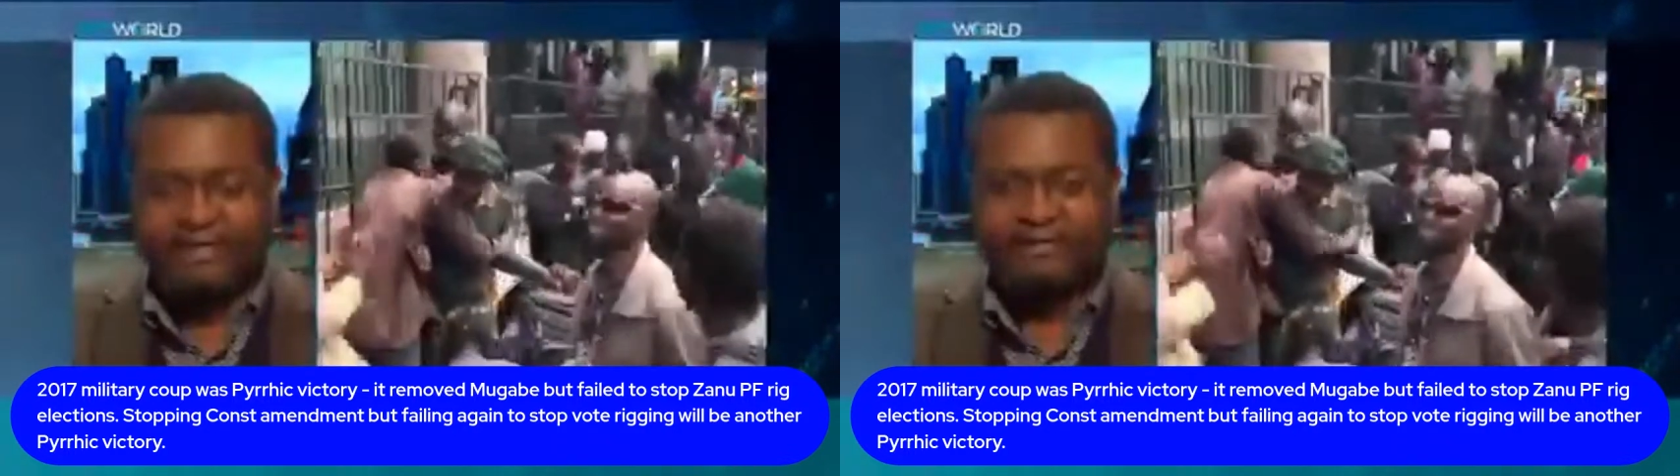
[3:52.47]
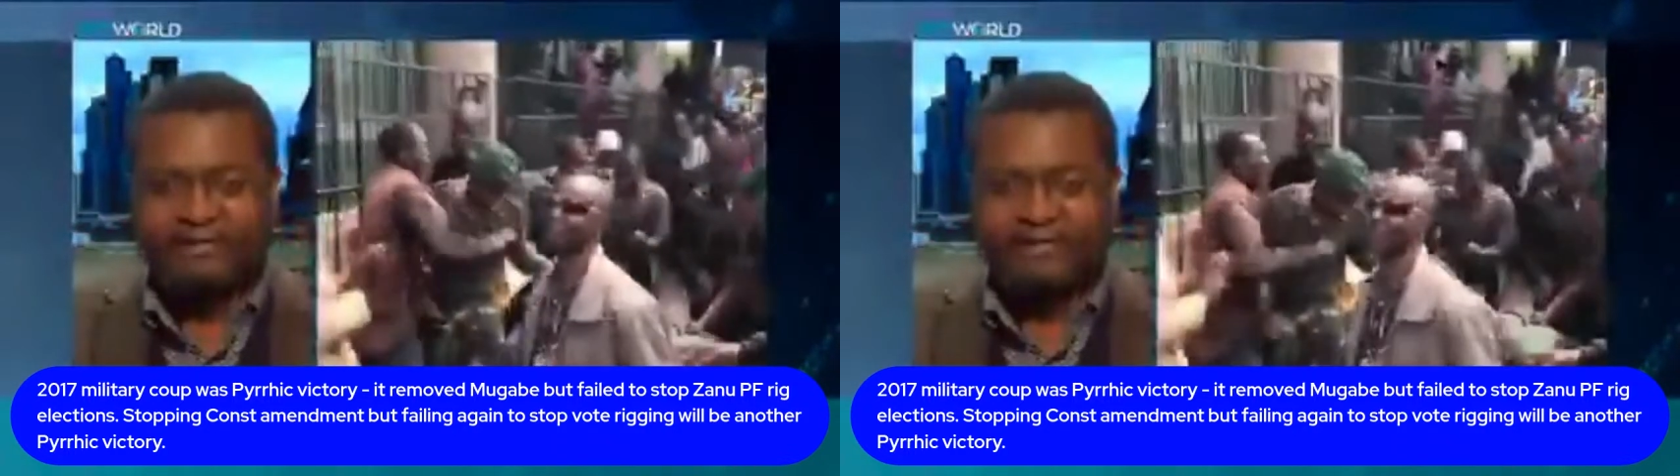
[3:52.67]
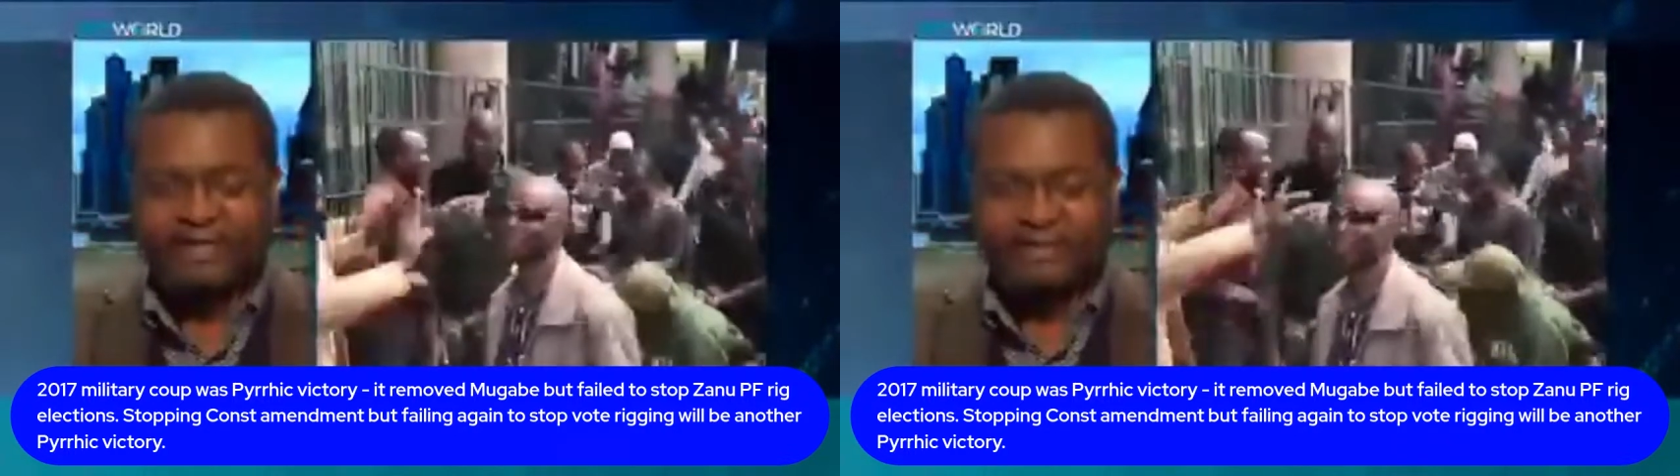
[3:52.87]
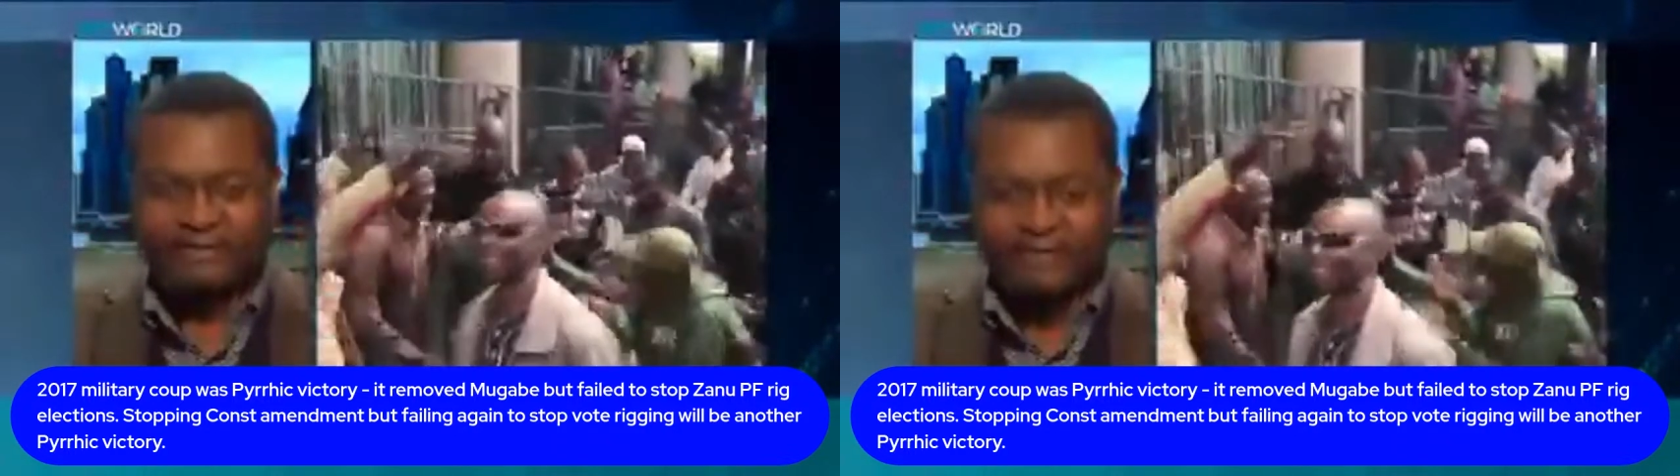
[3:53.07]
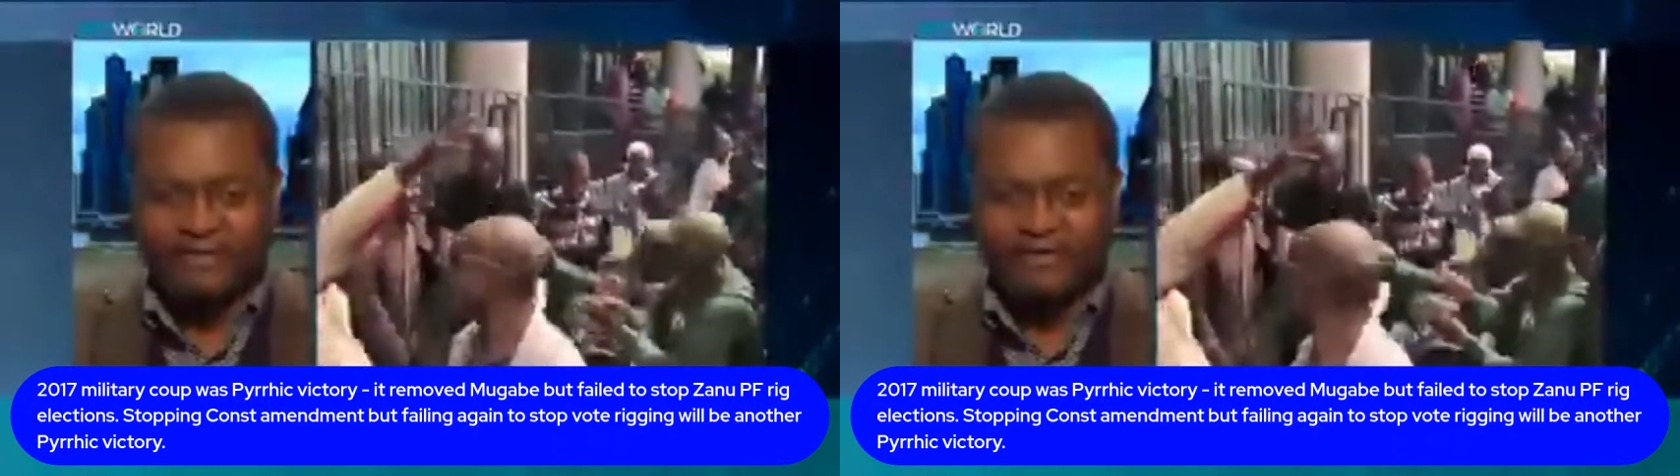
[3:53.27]
because they are
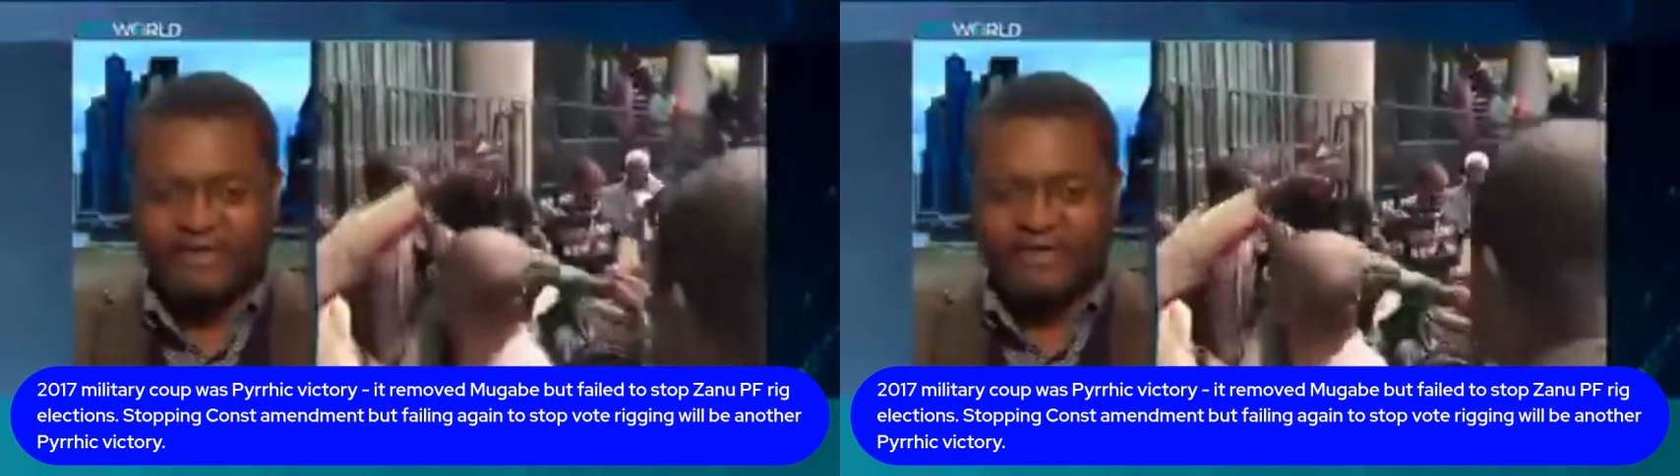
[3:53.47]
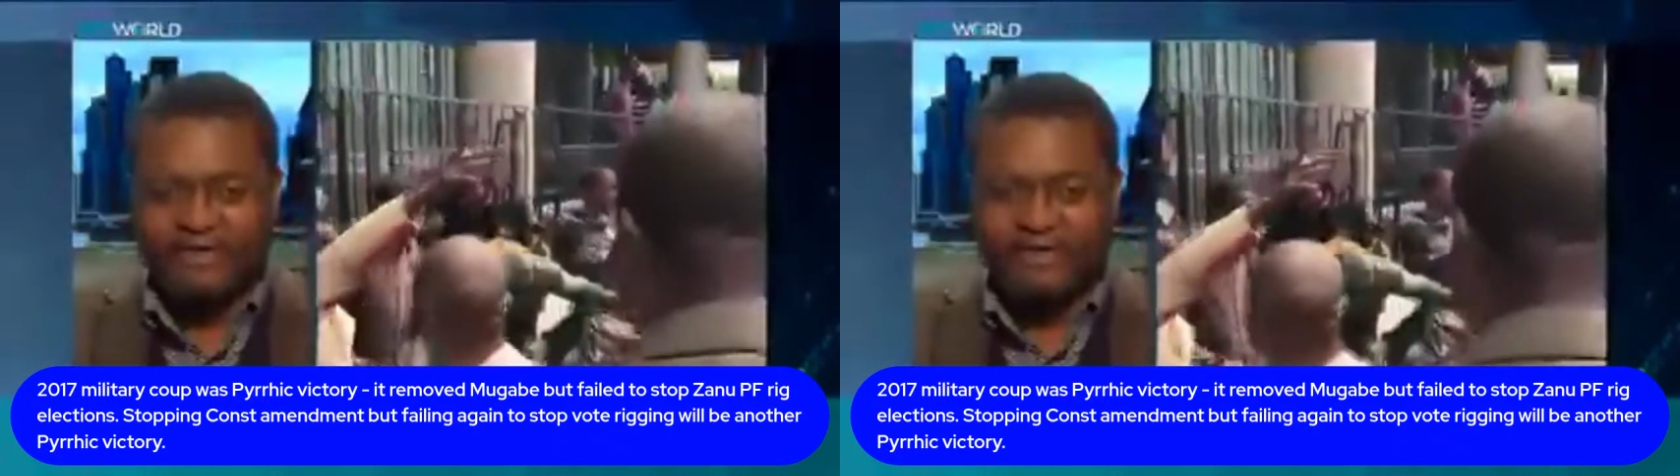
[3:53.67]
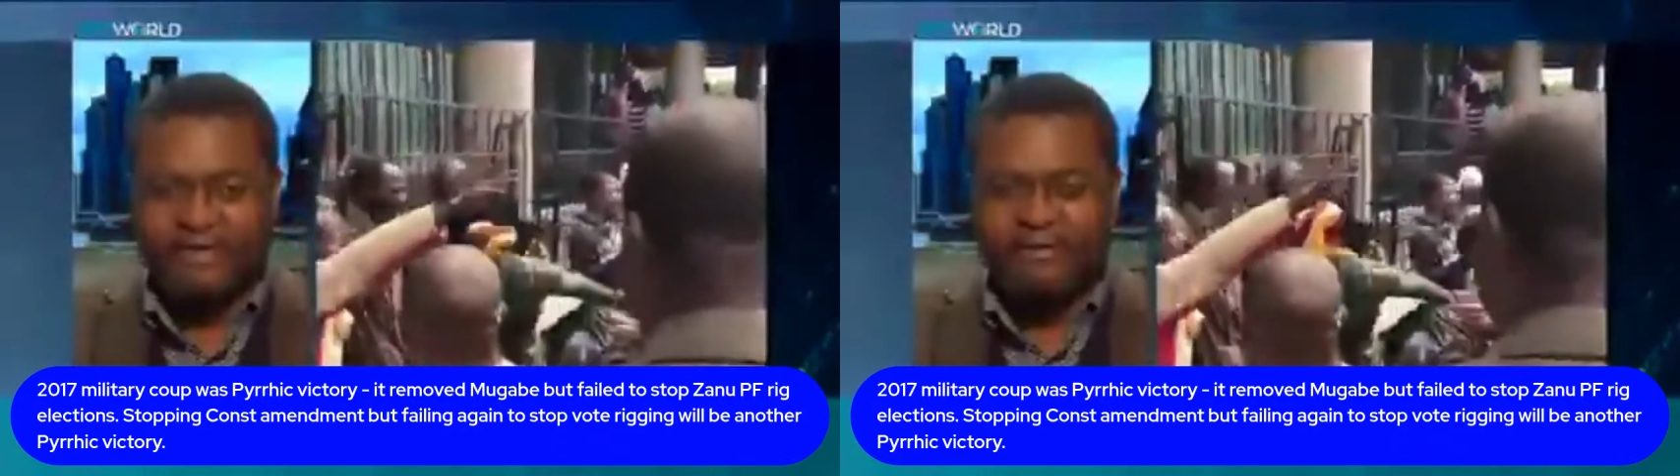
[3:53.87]
frustrated.